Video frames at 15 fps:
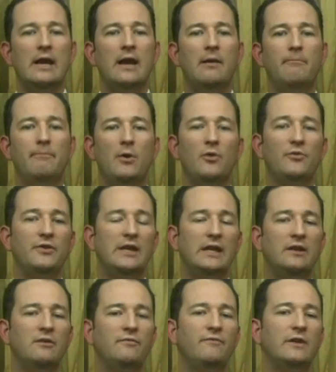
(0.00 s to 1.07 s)
and both
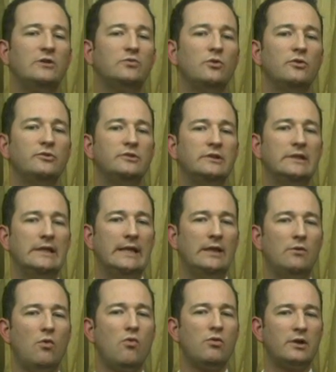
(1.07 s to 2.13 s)
individuals
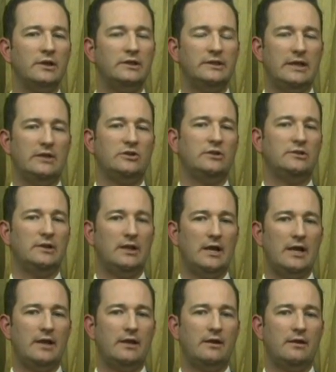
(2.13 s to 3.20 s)
and organizations
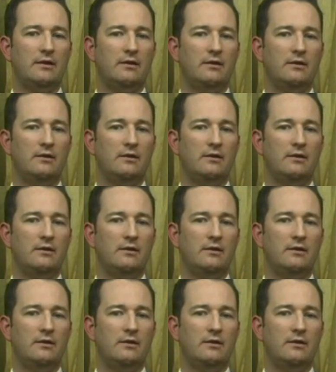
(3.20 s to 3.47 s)
alike.